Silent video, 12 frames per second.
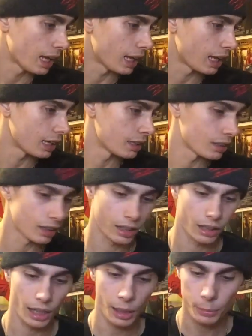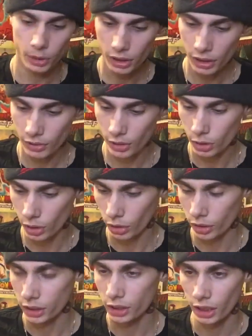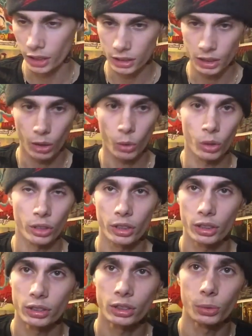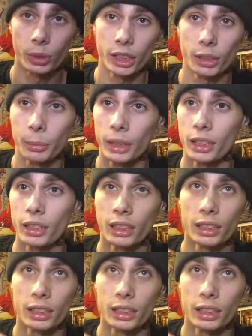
And I believe, you know, it says the order to read them in